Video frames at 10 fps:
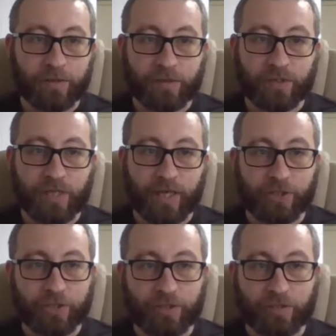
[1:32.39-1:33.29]
The
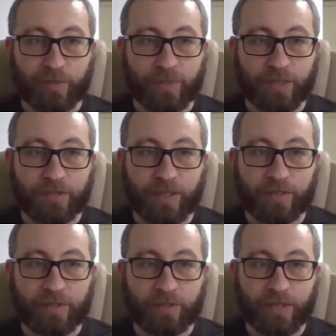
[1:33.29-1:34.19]
sketch is going to be this
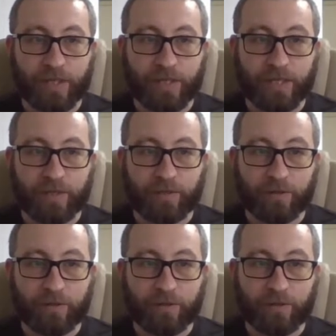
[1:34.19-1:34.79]
SLKCAN